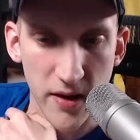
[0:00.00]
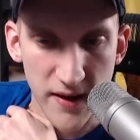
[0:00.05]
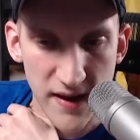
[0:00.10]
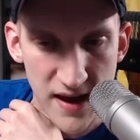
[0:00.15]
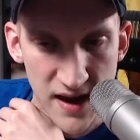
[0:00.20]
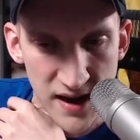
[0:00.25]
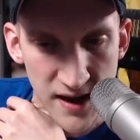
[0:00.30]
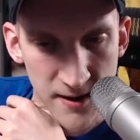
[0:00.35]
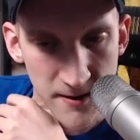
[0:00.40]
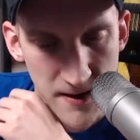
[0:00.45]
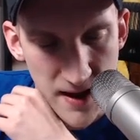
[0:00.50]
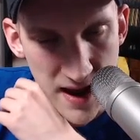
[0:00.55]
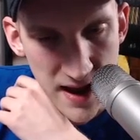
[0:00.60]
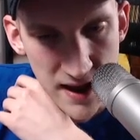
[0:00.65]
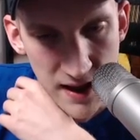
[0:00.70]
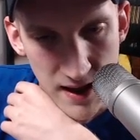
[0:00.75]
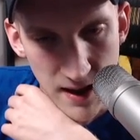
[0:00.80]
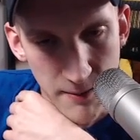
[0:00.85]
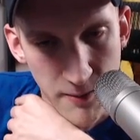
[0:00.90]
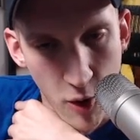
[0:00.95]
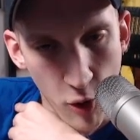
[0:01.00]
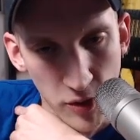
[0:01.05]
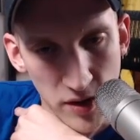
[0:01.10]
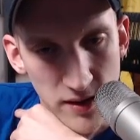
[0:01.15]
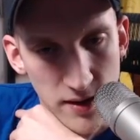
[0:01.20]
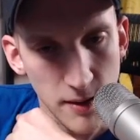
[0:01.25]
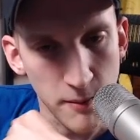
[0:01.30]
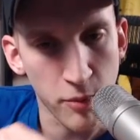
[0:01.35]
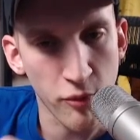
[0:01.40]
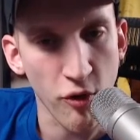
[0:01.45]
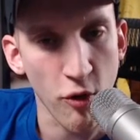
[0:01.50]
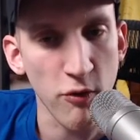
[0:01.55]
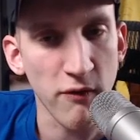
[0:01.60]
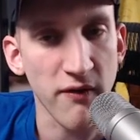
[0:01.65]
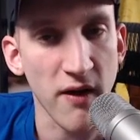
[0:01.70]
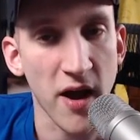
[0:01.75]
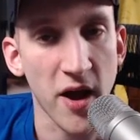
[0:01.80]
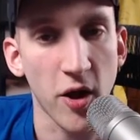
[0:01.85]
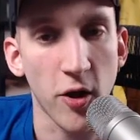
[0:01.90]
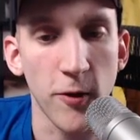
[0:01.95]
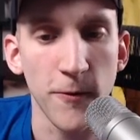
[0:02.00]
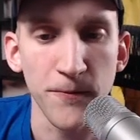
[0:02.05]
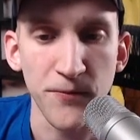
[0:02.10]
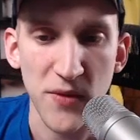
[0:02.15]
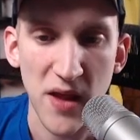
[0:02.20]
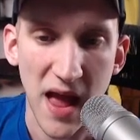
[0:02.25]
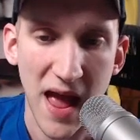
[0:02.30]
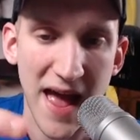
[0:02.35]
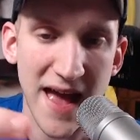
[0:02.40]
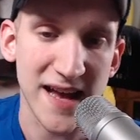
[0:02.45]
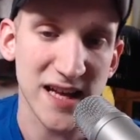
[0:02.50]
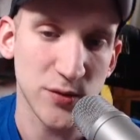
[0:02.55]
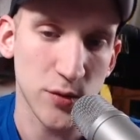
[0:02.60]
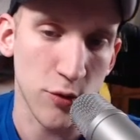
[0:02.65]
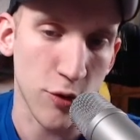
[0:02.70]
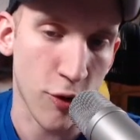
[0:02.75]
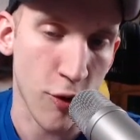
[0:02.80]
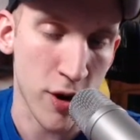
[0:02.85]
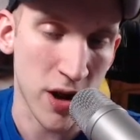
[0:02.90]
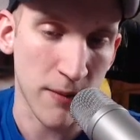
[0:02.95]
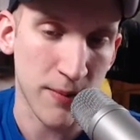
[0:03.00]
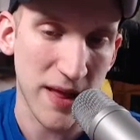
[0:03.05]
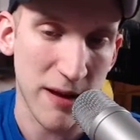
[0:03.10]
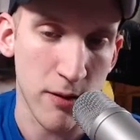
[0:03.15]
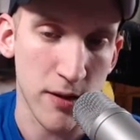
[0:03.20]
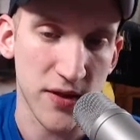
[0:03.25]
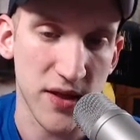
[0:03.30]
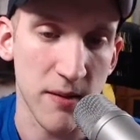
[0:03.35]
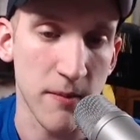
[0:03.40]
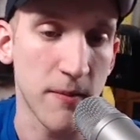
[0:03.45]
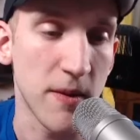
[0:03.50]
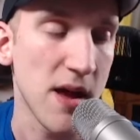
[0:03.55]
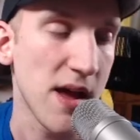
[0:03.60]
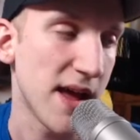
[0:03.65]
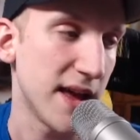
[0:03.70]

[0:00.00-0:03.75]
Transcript: in a opponent profile as we were going to play with him,